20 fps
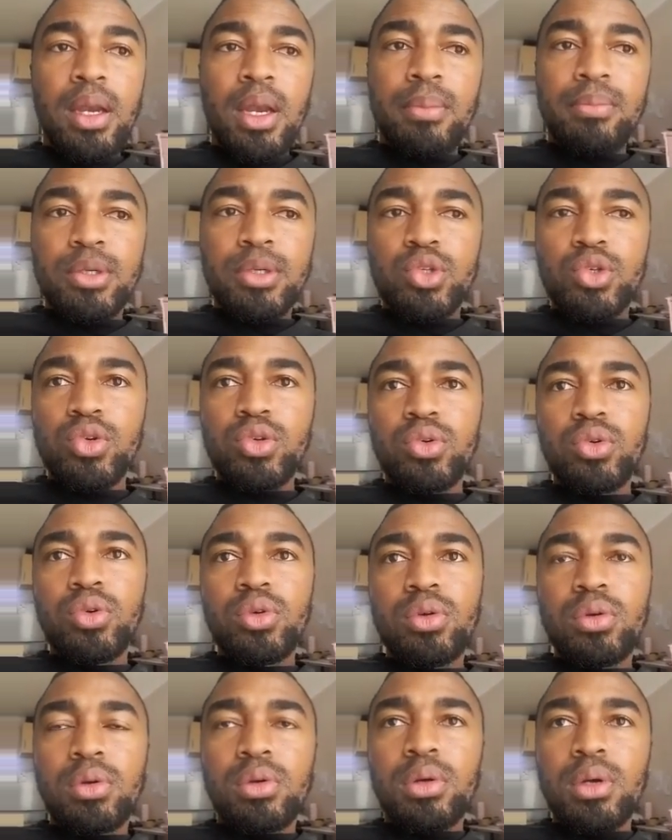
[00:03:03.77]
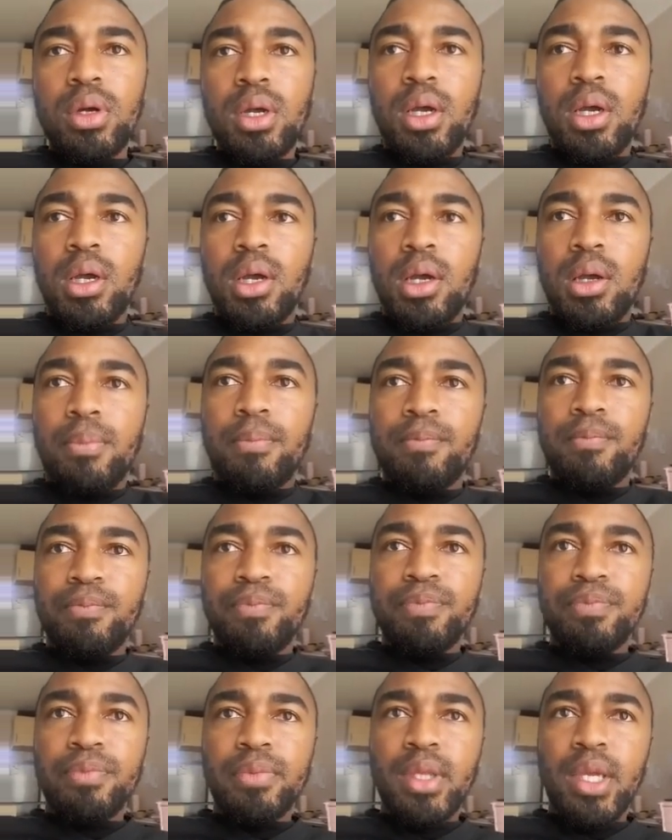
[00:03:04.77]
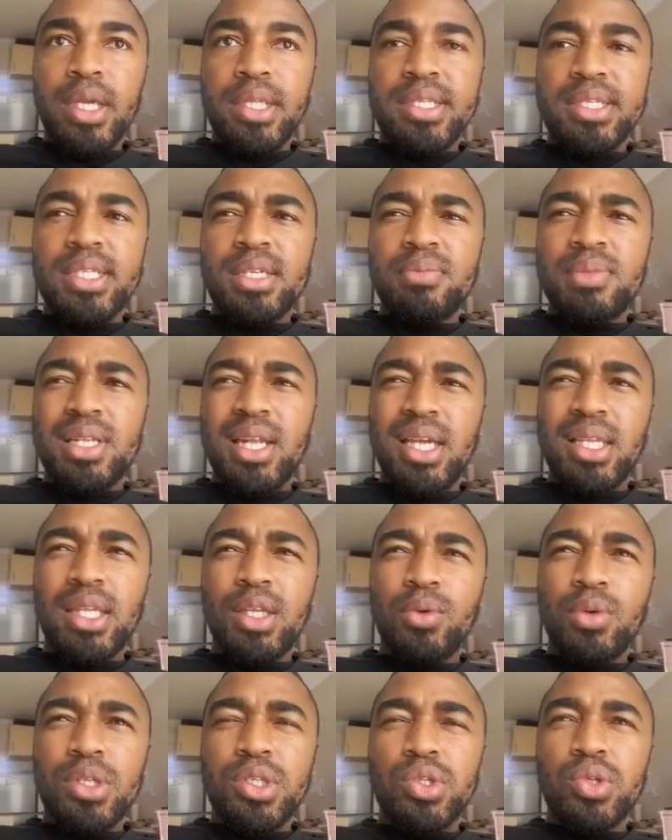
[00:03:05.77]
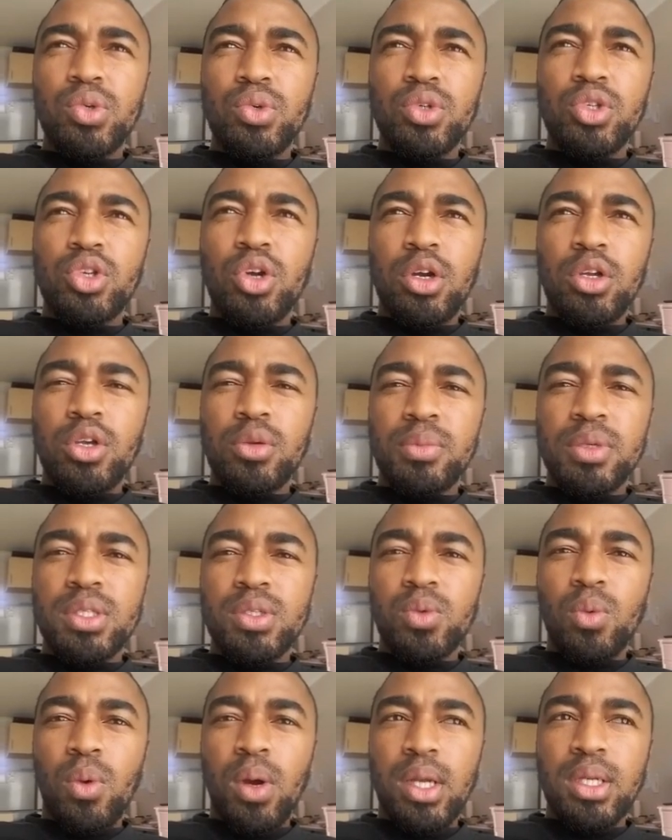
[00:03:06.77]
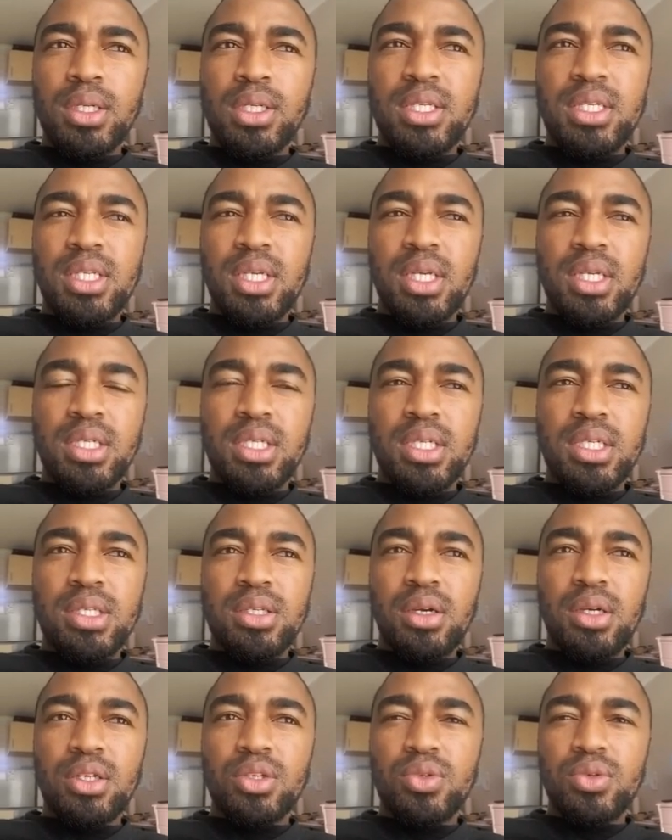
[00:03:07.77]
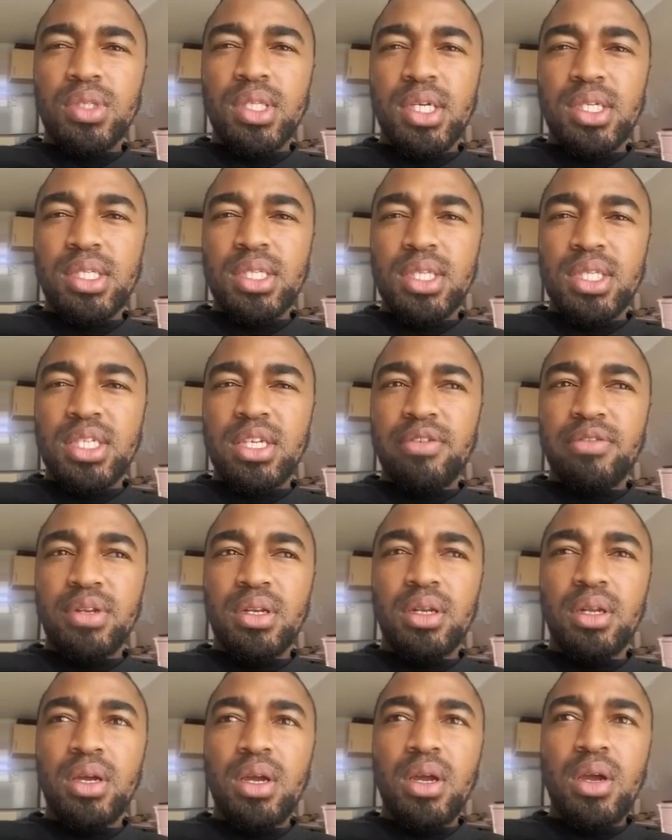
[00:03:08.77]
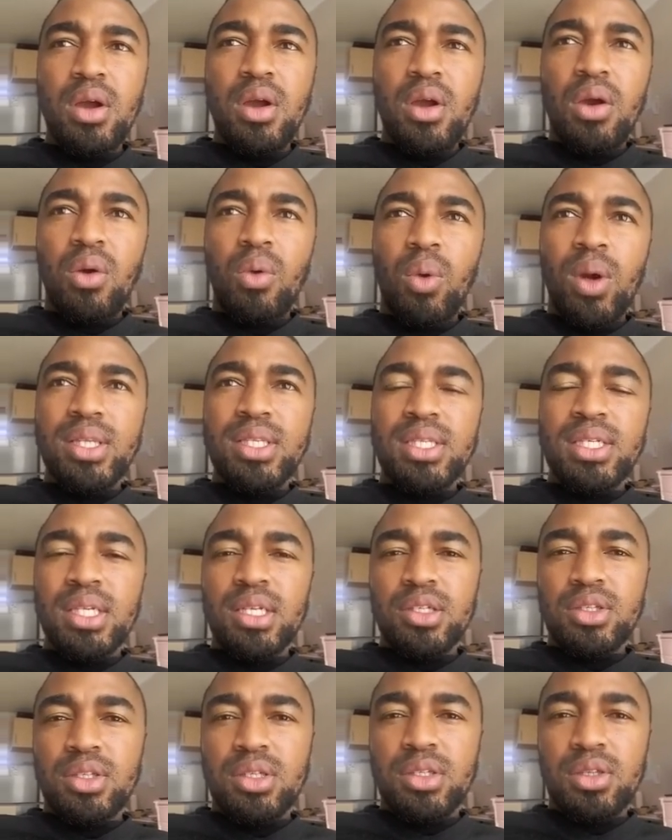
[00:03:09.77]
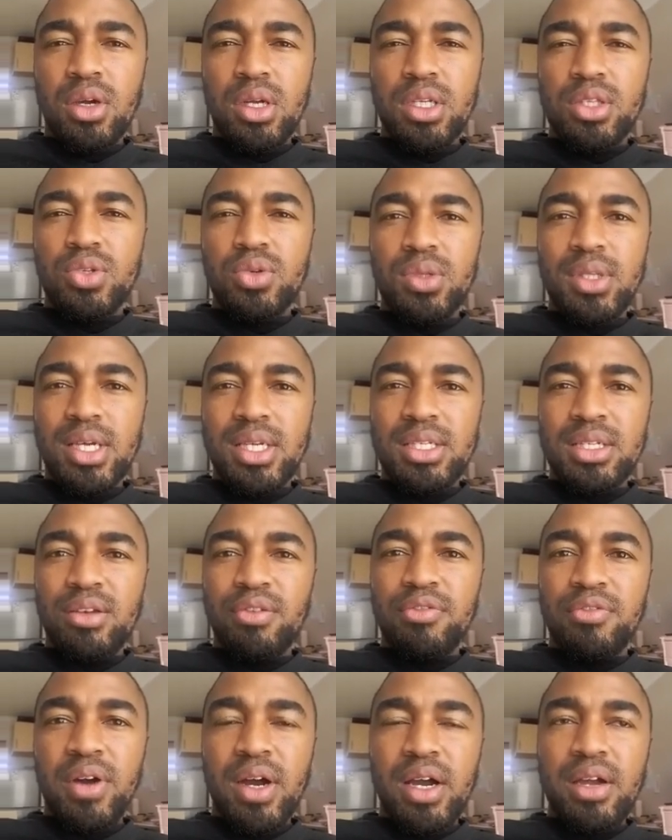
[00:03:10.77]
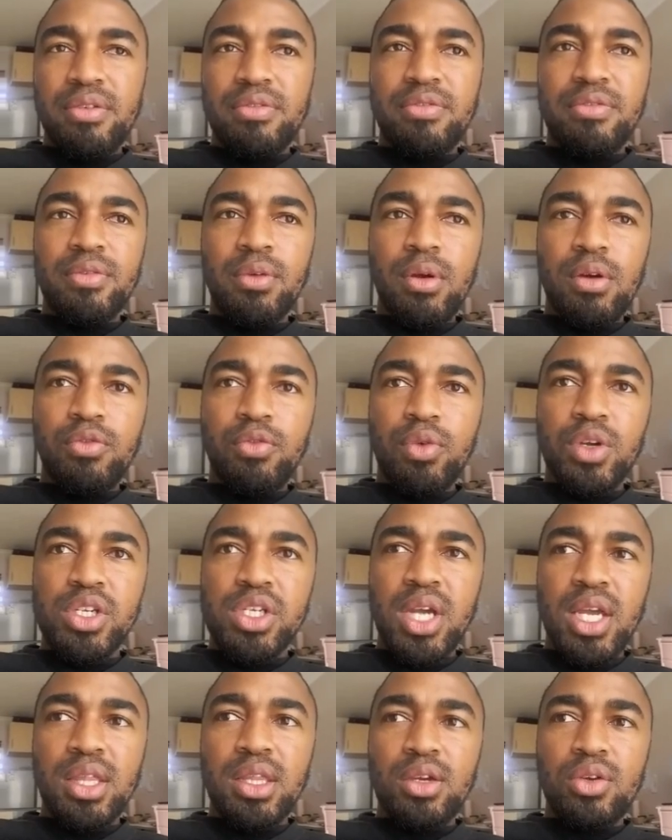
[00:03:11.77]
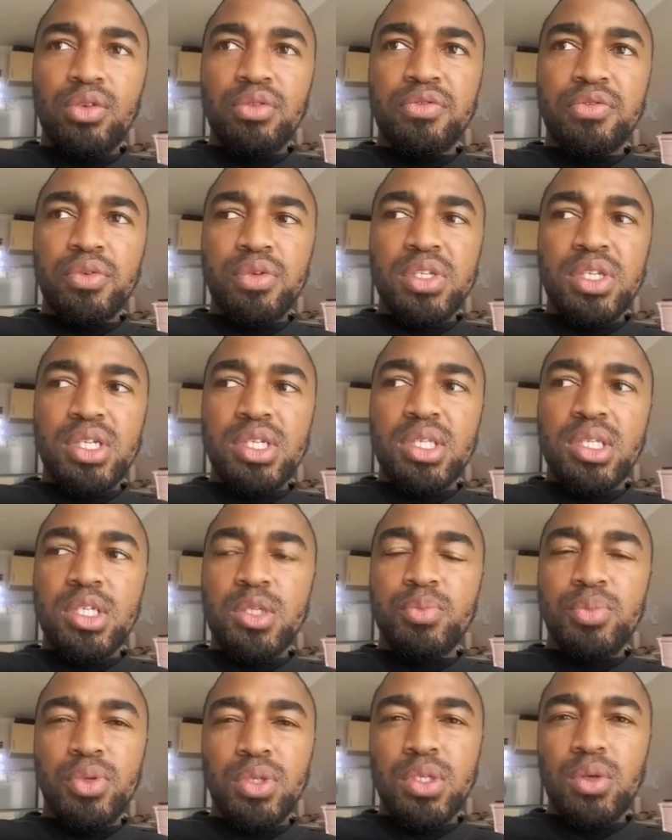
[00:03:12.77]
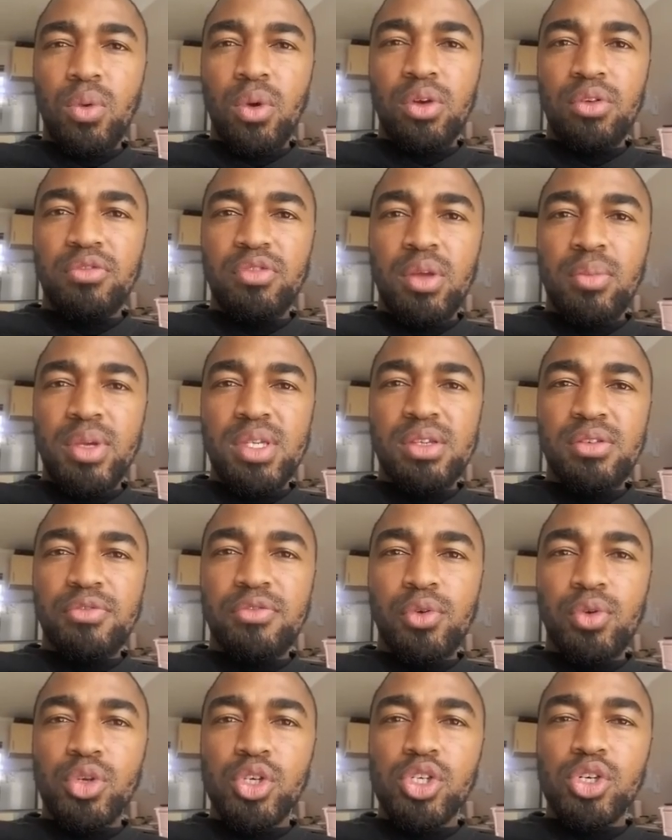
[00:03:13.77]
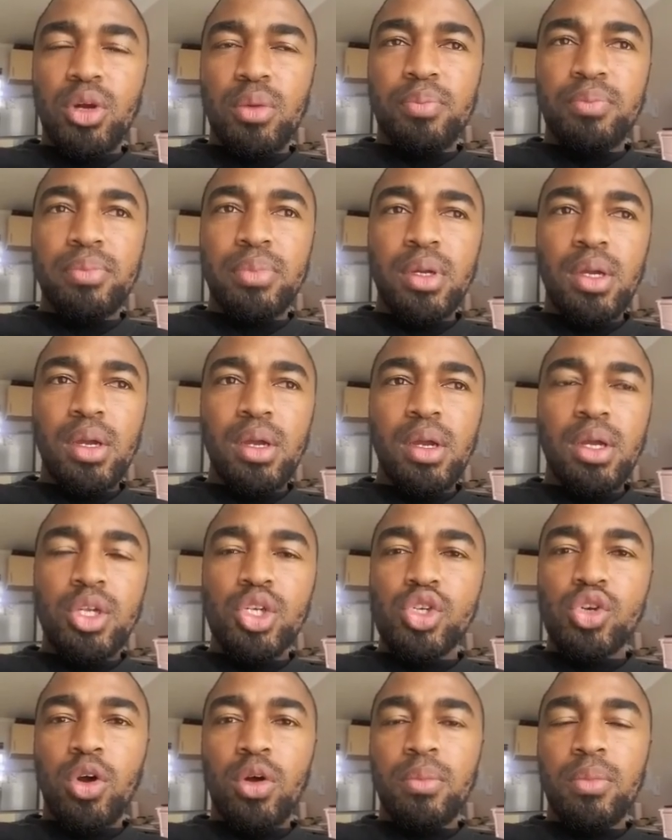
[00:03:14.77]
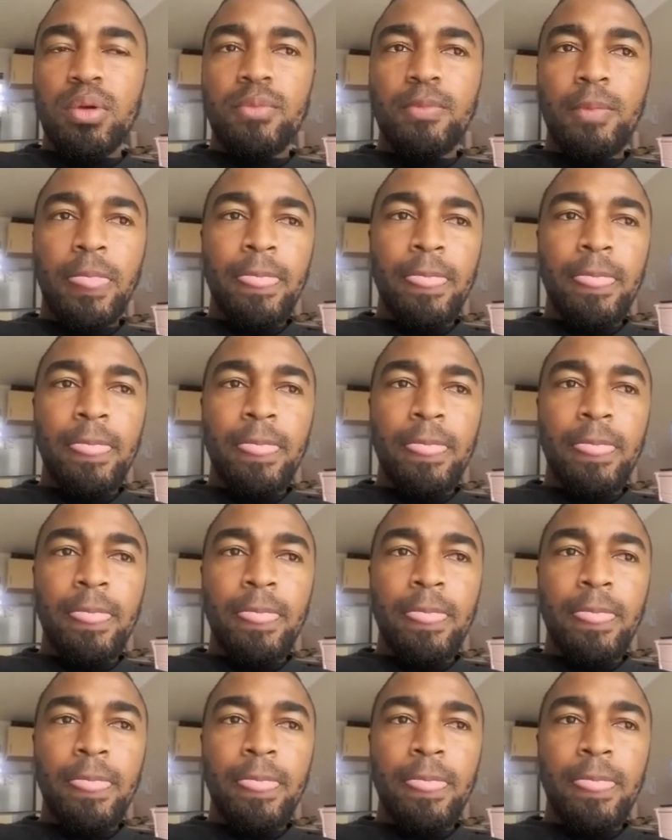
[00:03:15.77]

Number two, it seems like there were two documents. One said he started 2007, one said it started 2005, of which I think Vusi is disputing one of them as a Photoshop job.